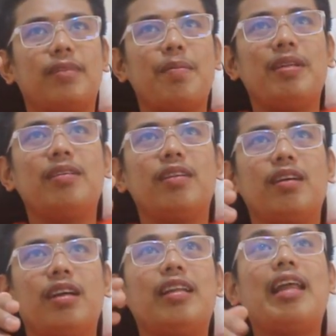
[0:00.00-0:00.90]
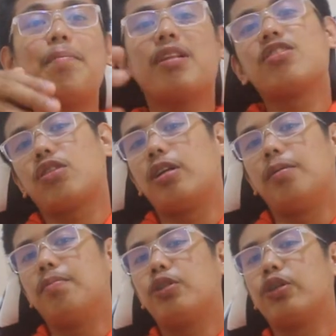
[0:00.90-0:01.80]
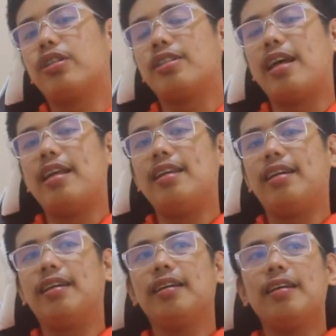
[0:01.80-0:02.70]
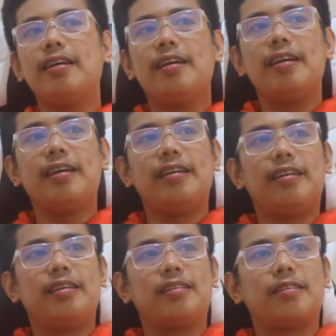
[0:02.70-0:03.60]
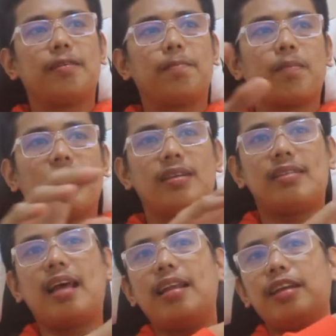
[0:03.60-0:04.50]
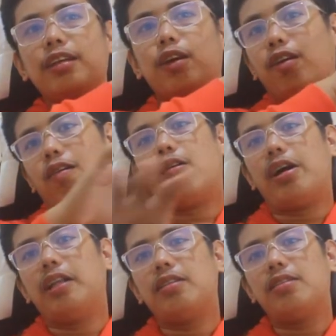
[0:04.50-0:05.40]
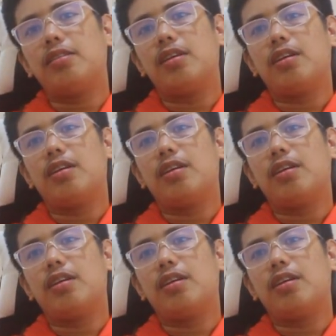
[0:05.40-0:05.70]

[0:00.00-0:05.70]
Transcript: I mean, in layman's term, short selling is selling your coins,